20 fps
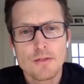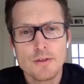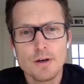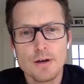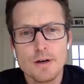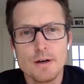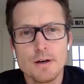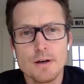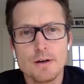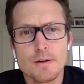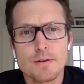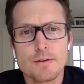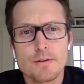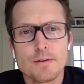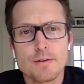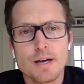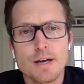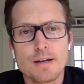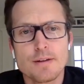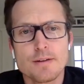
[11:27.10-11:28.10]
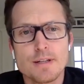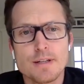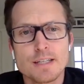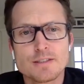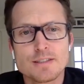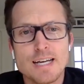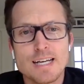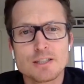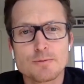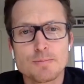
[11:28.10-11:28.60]
The, the
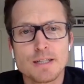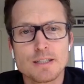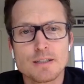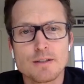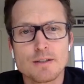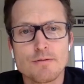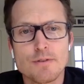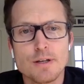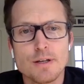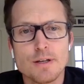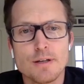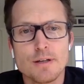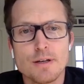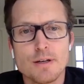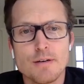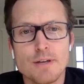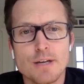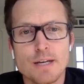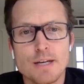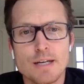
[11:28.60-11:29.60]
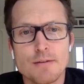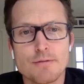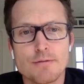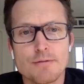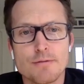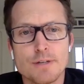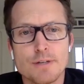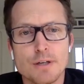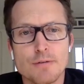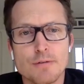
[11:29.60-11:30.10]
next aspect of the of the kind of
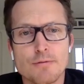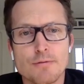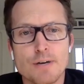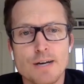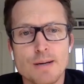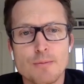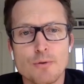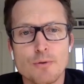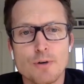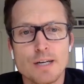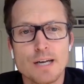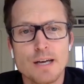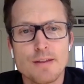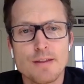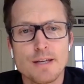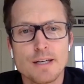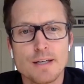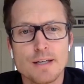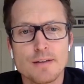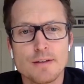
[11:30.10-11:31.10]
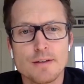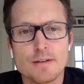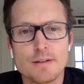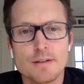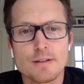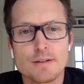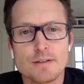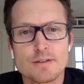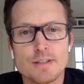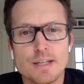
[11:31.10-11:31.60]
you know framework, I think, in the
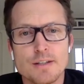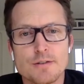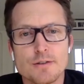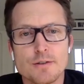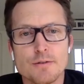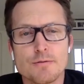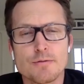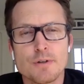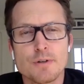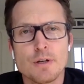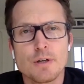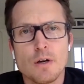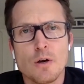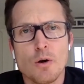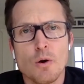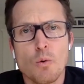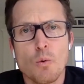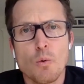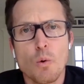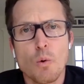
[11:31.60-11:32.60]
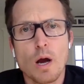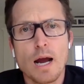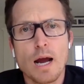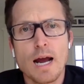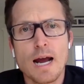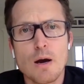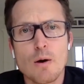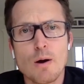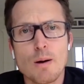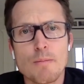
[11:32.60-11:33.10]
in the sense of
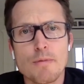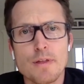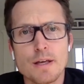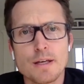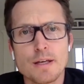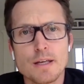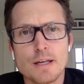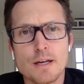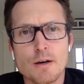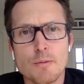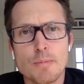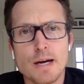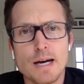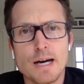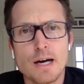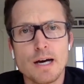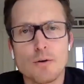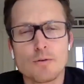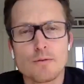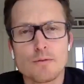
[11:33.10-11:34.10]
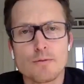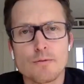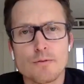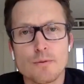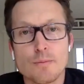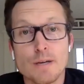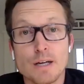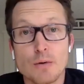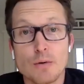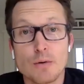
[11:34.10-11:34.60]
how I'm thinking about
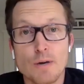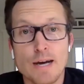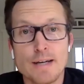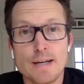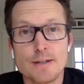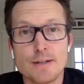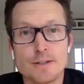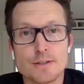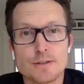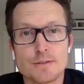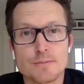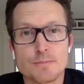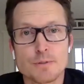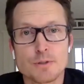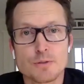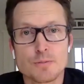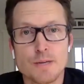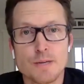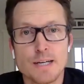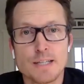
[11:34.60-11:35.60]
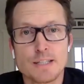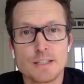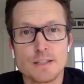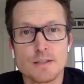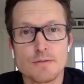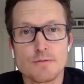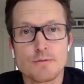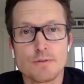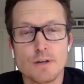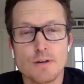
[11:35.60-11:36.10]
from like a writer's
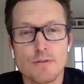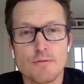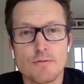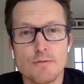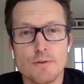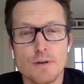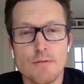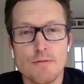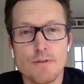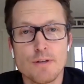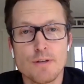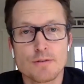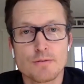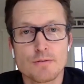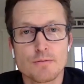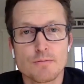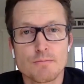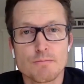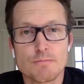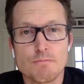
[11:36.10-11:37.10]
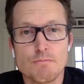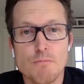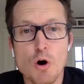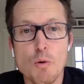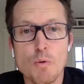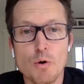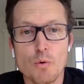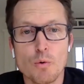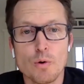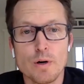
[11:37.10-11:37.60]
perspective of, of this
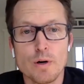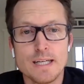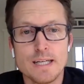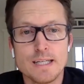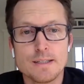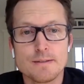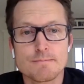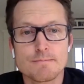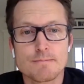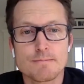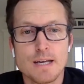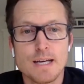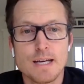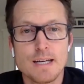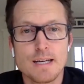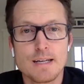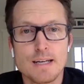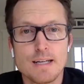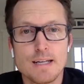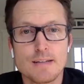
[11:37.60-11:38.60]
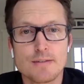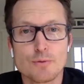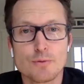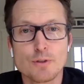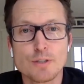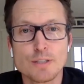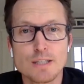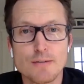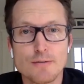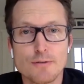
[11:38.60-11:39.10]
moment we're in. And, and it's
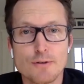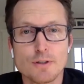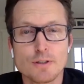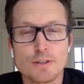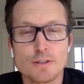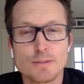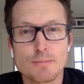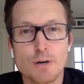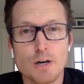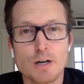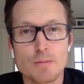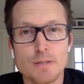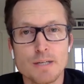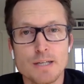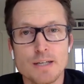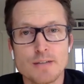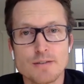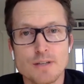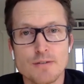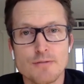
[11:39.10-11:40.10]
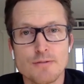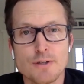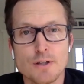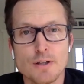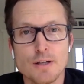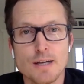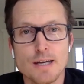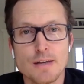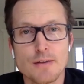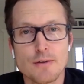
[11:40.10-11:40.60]
really difficult in part because I
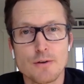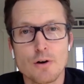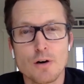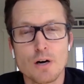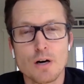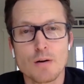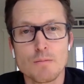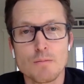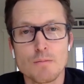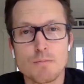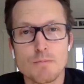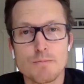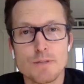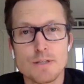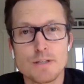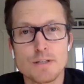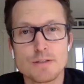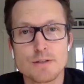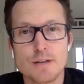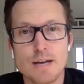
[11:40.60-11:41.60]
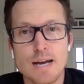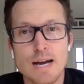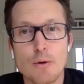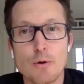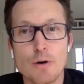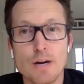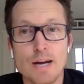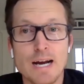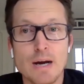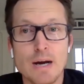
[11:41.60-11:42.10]
feel like there are these
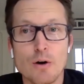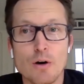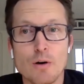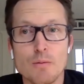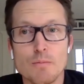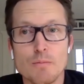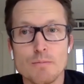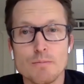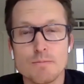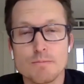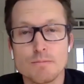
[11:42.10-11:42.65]
hour to hour,